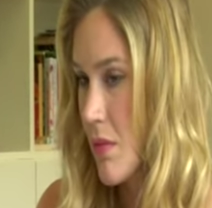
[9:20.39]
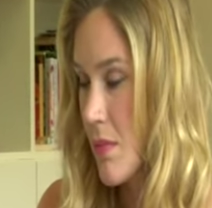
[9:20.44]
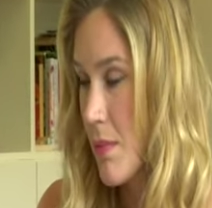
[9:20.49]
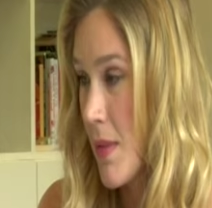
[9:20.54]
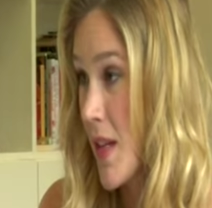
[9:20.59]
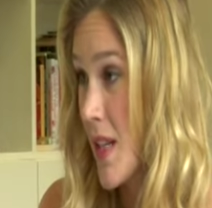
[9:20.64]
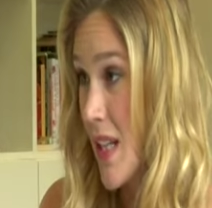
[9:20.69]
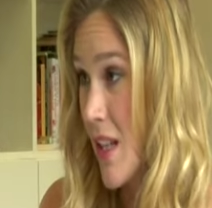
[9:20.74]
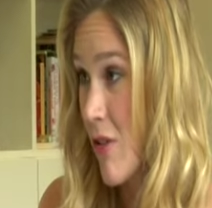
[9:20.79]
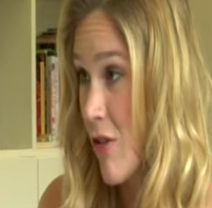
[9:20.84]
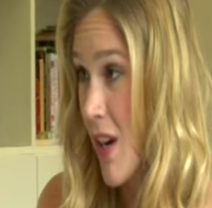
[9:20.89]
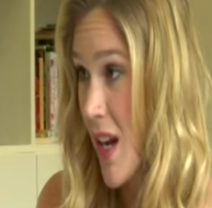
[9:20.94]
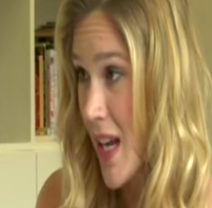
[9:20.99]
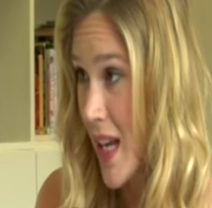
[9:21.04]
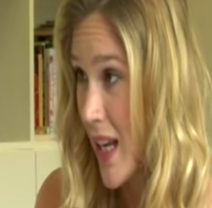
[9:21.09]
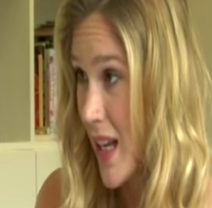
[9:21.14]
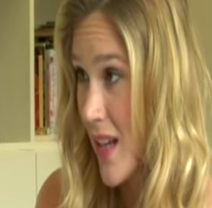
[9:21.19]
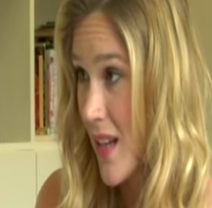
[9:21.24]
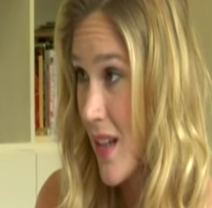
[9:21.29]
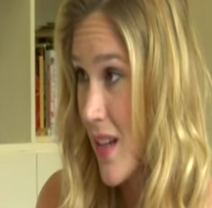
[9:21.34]
Bloody
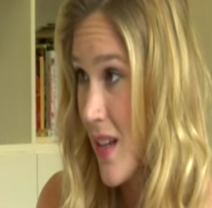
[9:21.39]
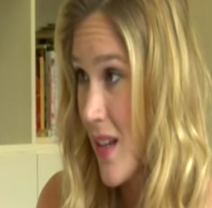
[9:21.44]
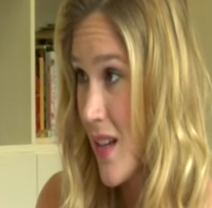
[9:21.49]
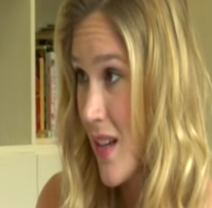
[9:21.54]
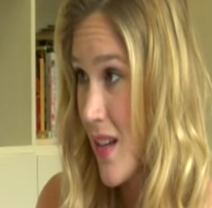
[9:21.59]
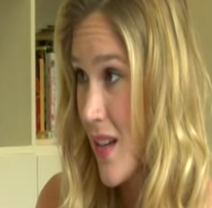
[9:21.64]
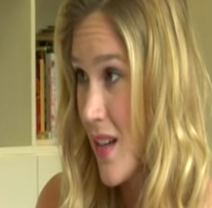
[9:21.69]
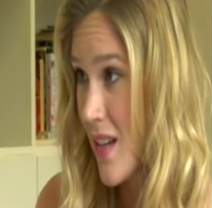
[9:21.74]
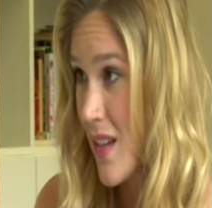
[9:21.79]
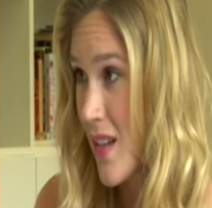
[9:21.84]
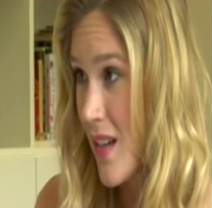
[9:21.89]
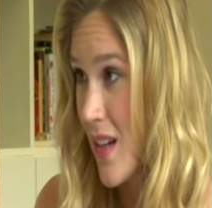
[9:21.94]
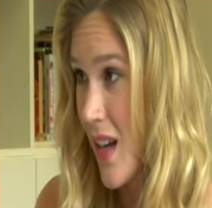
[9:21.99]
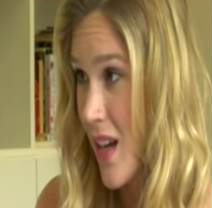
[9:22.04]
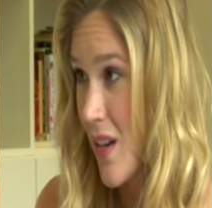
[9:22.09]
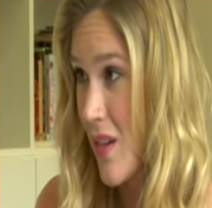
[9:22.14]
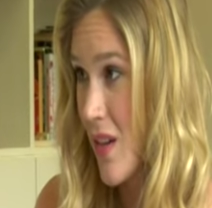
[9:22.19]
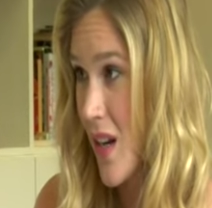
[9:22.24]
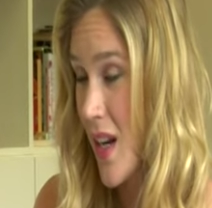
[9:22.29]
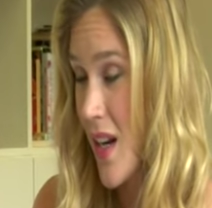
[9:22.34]
great, you
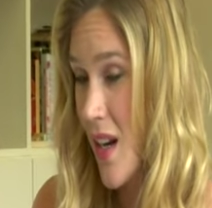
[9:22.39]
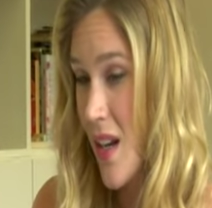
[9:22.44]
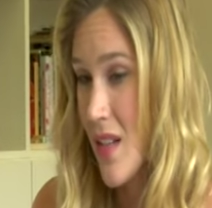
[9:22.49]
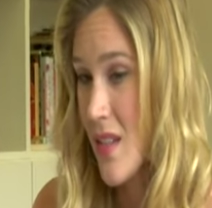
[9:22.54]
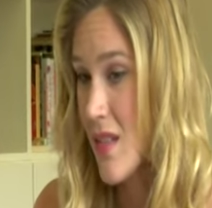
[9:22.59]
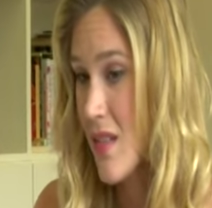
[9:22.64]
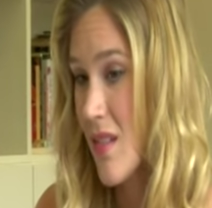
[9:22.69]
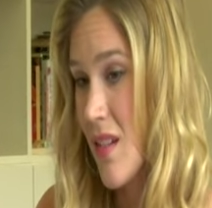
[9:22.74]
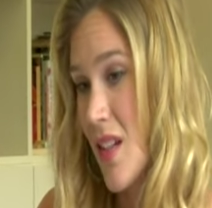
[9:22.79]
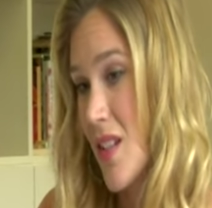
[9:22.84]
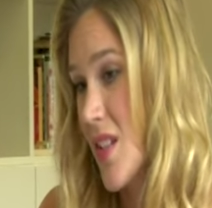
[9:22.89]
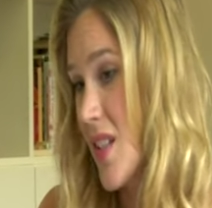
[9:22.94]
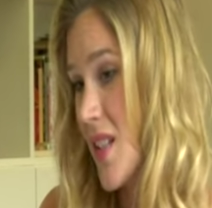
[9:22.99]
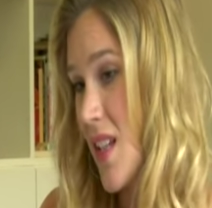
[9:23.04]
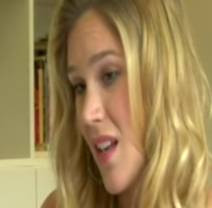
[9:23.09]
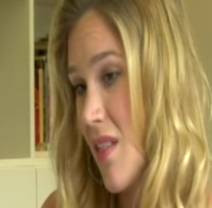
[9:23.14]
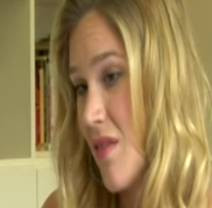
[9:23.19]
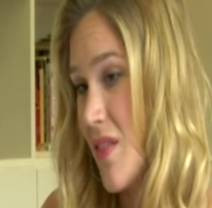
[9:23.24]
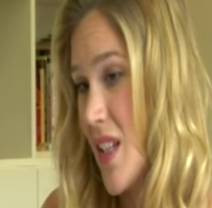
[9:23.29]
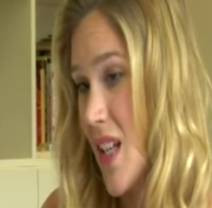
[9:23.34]
know. And I just
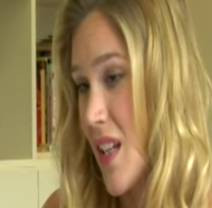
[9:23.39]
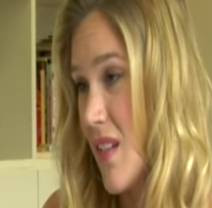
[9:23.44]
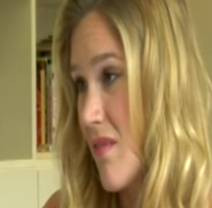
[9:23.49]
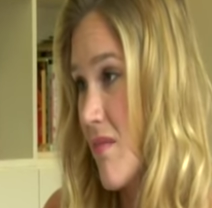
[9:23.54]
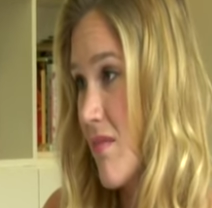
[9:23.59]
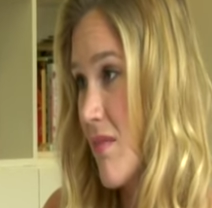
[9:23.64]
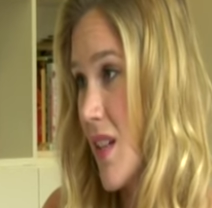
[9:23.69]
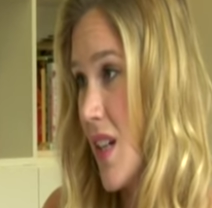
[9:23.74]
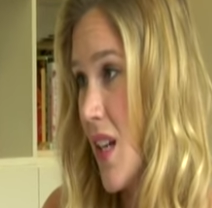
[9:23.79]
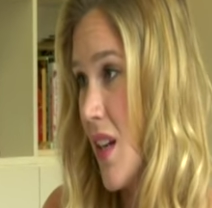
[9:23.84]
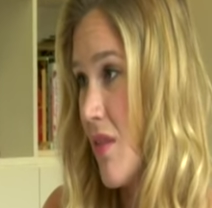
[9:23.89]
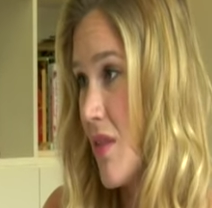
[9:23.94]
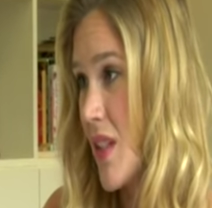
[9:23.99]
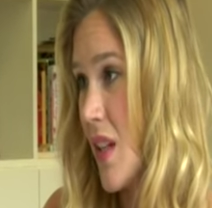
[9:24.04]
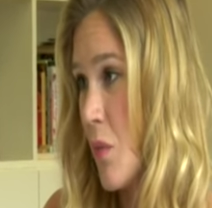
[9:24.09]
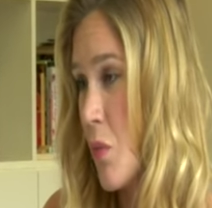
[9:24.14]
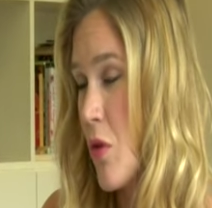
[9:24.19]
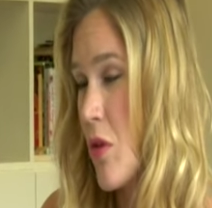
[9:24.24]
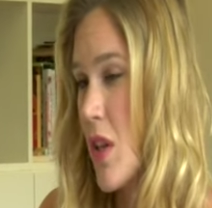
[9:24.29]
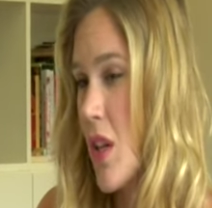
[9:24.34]
loved it. I loved
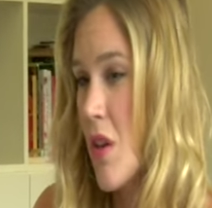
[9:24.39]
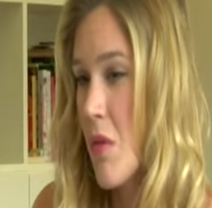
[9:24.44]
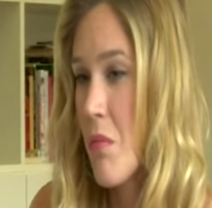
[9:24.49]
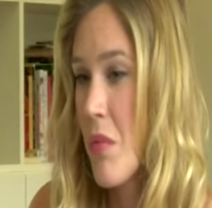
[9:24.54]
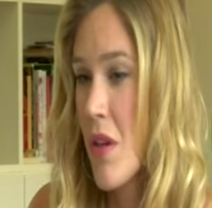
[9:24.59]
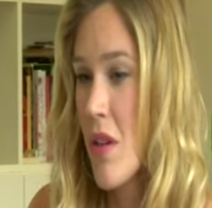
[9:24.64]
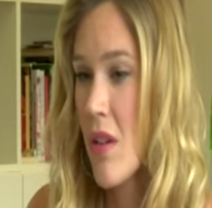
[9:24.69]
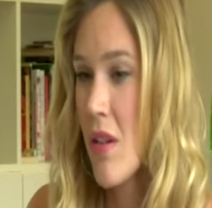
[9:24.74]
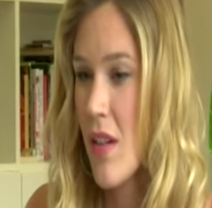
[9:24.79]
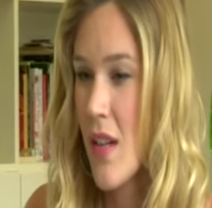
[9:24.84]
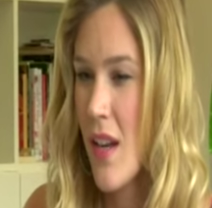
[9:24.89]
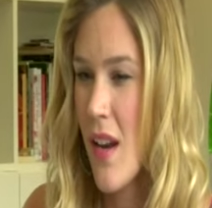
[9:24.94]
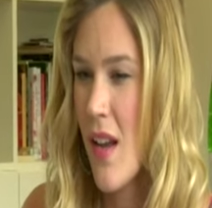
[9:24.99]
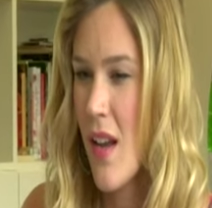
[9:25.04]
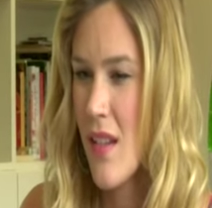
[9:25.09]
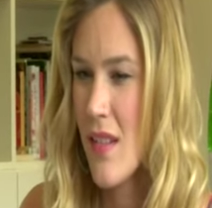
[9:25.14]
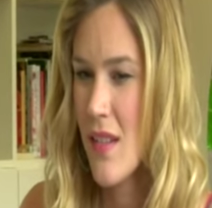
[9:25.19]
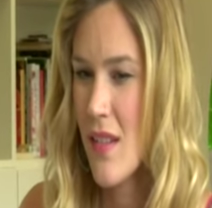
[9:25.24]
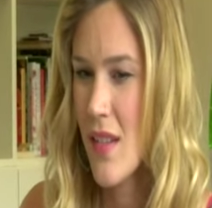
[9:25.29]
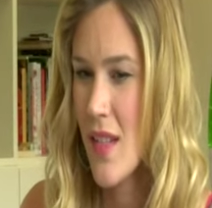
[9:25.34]
it. Walking on Broken
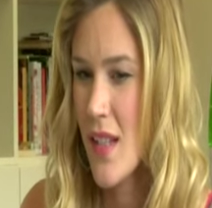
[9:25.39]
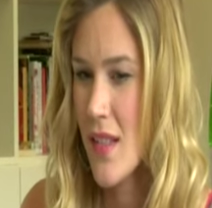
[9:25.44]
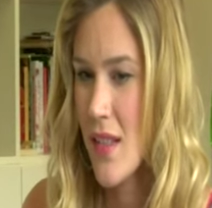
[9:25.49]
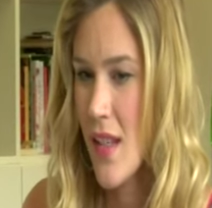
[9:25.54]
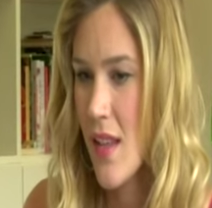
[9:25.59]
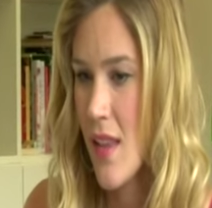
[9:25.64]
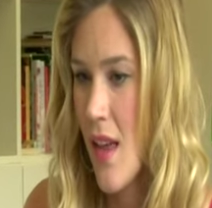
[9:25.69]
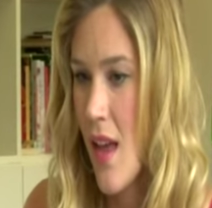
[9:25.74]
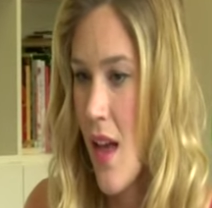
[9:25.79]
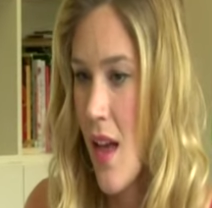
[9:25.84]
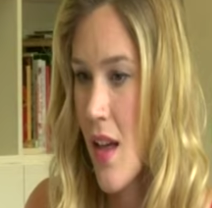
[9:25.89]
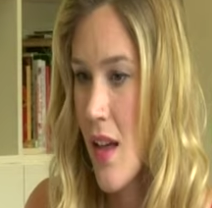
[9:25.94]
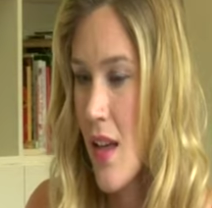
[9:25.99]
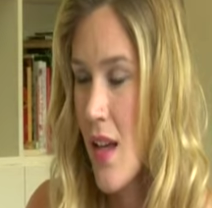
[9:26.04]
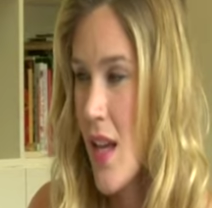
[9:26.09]
Glass and things like that.